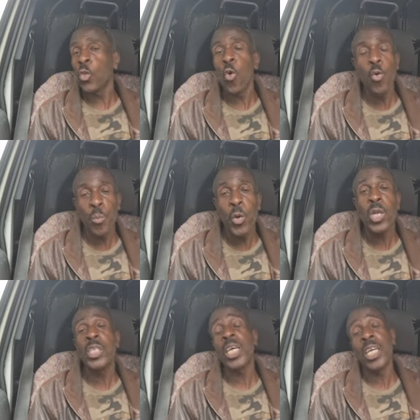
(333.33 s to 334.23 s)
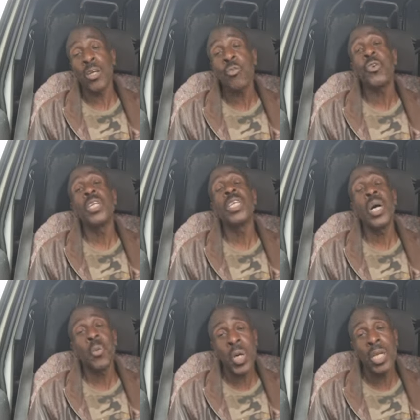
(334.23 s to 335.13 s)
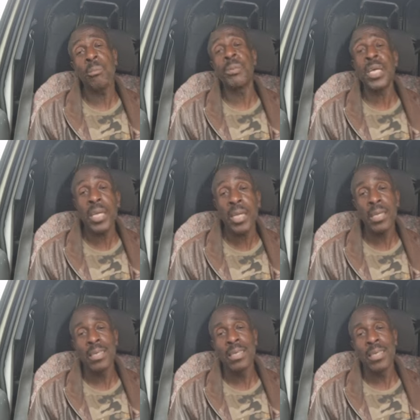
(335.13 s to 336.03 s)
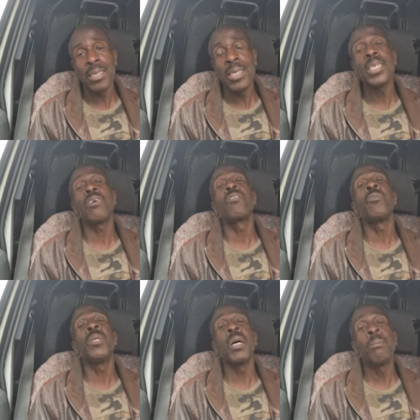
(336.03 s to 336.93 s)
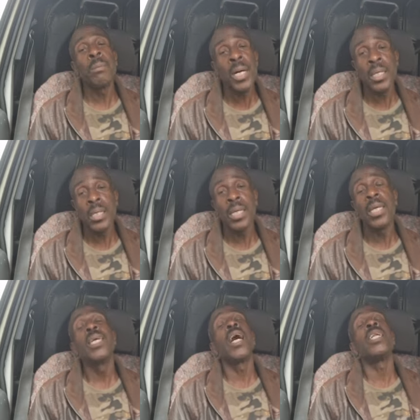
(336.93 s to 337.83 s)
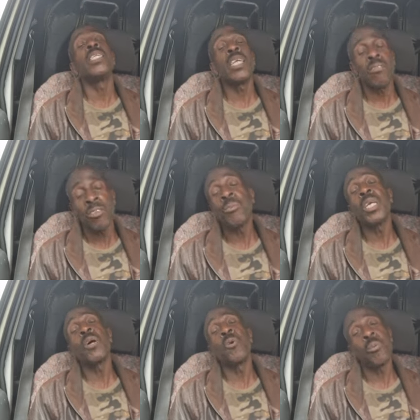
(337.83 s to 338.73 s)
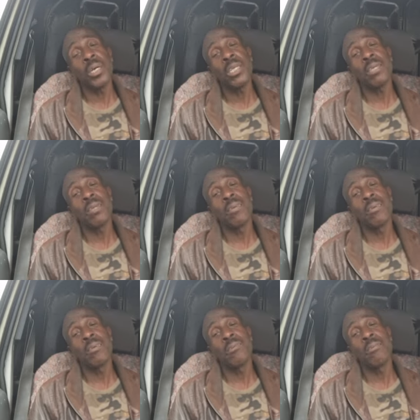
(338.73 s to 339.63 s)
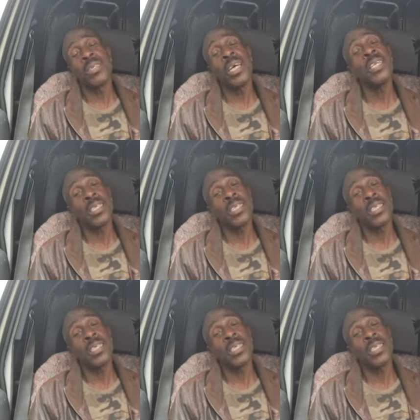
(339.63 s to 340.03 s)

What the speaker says: cannot reign in a one pen. It have to be a man and it have to be a woman. You